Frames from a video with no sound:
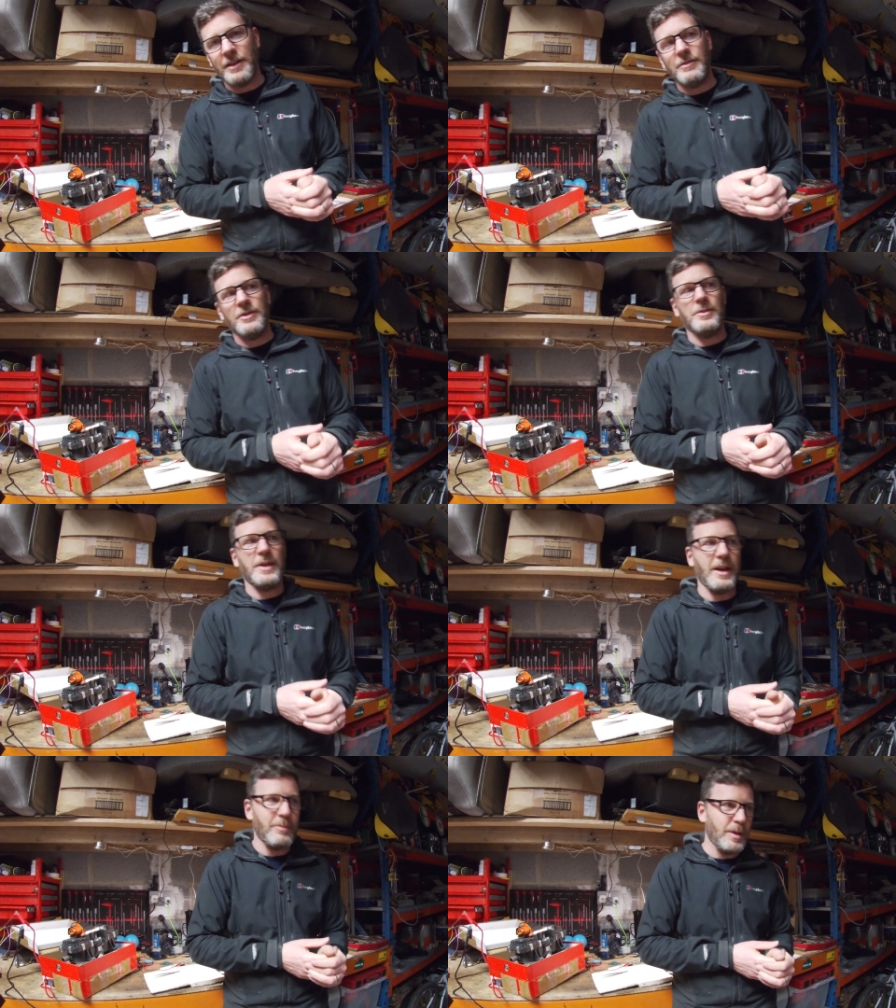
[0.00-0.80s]
so
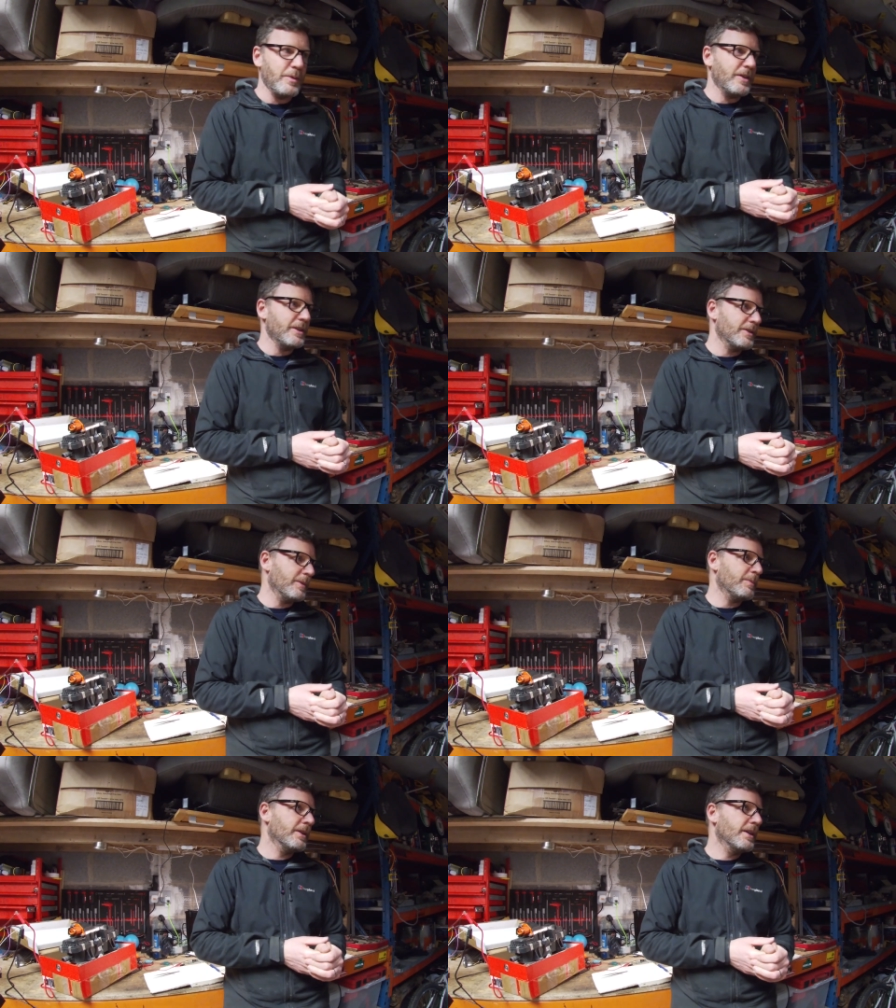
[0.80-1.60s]
we can't blow things
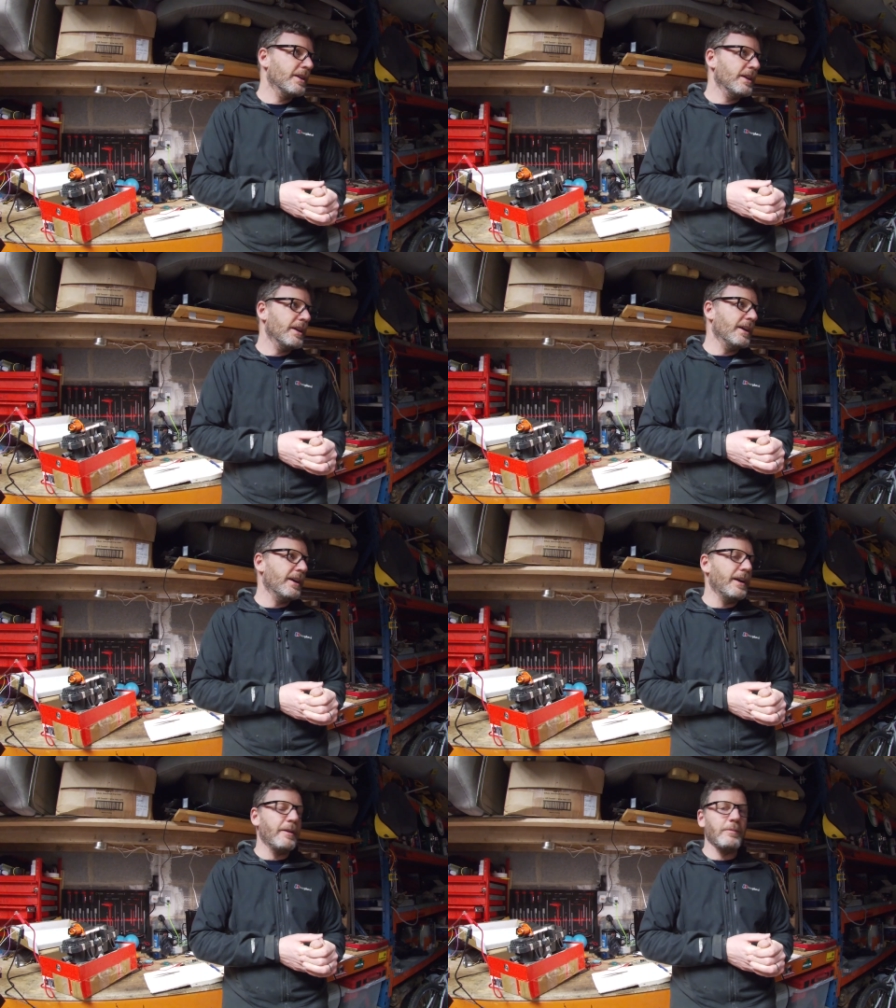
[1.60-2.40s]
up.
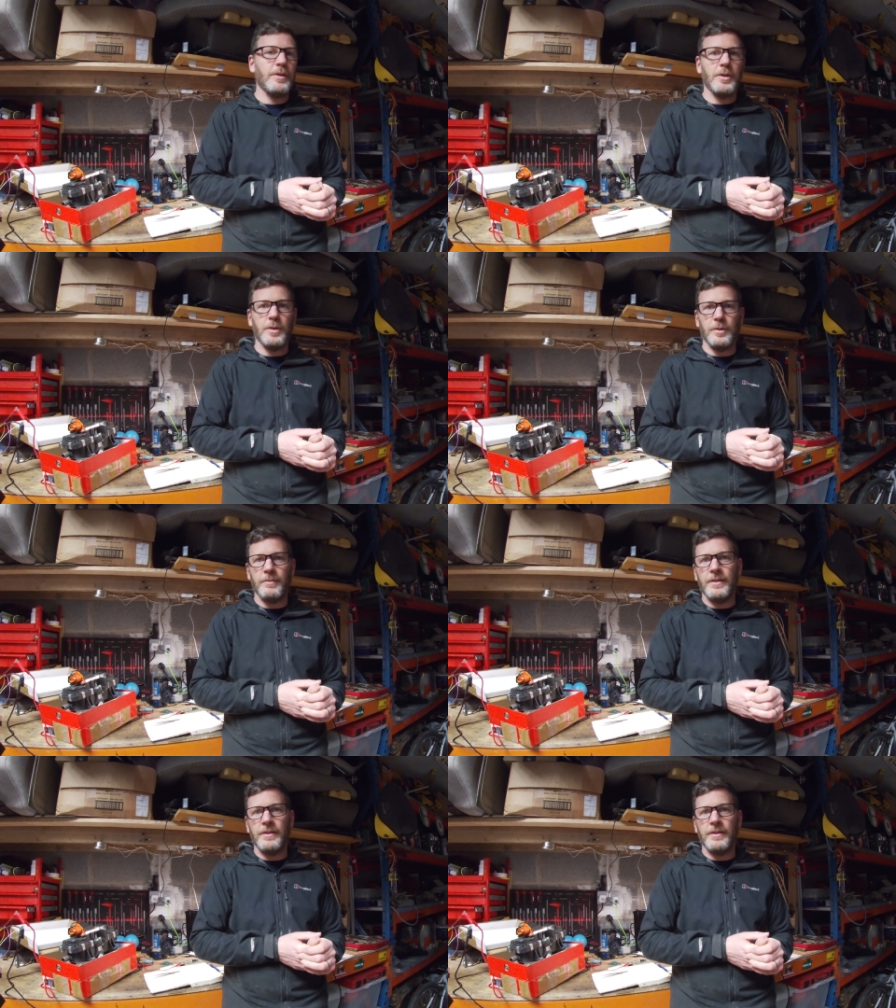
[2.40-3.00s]
Cool.